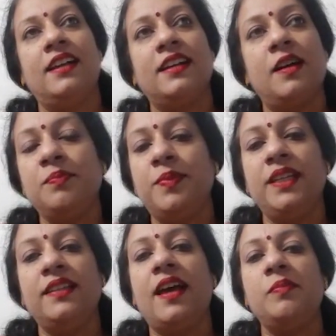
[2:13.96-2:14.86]
company
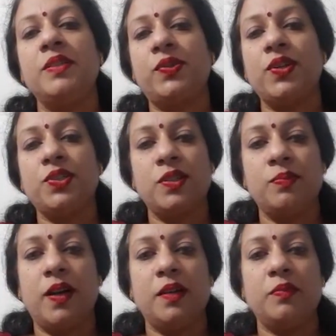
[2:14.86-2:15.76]
in the administration
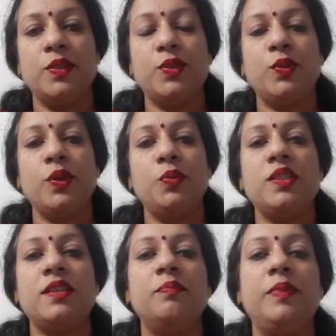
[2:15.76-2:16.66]
department. So it
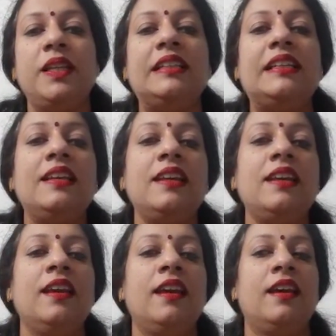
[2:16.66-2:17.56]
was
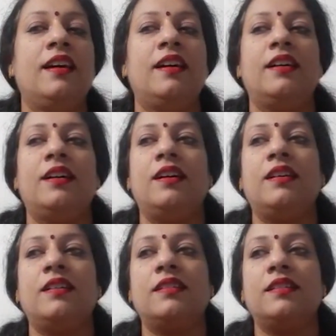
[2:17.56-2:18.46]
completely
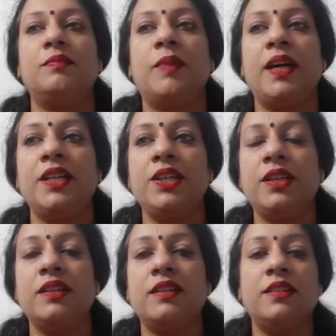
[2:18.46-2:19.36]
my
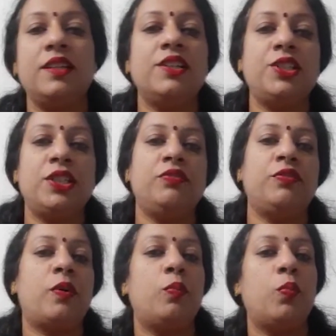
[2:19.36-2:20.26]
career shift
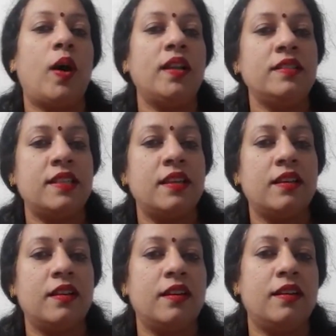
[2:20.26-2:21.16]
from one
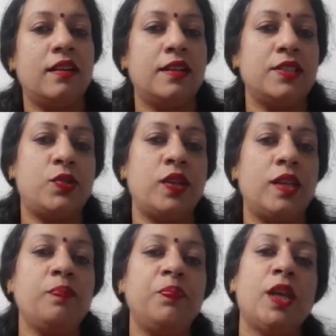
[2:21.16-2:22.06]

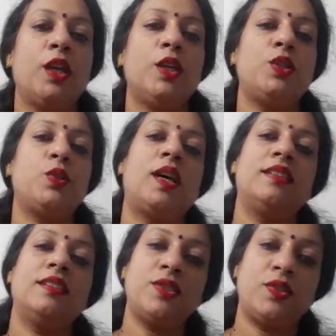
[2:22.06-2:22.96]
stream to
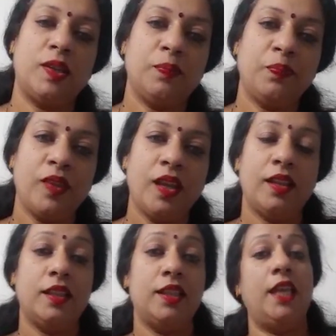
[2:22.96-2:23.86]
another stream,
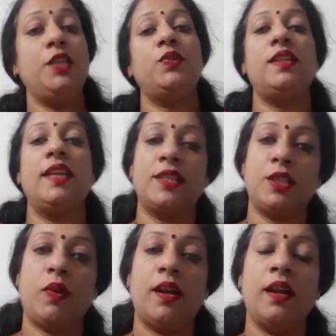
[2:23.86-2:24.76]
then to the
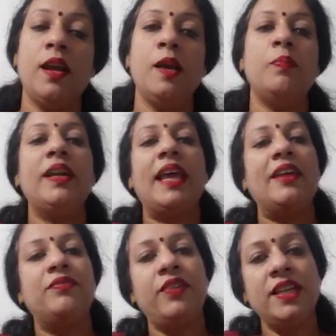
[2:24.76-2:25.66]
next one. But
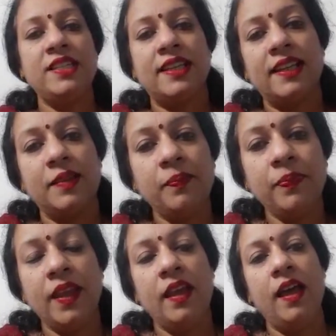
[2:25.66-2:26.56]
every time
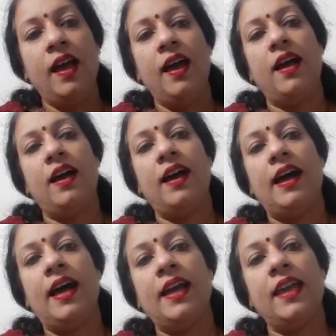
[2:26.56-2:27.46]

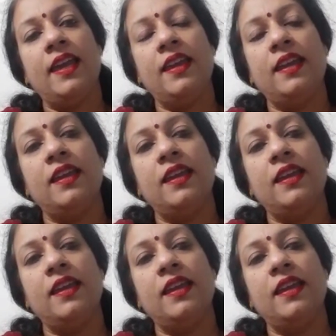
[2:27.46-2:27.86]
I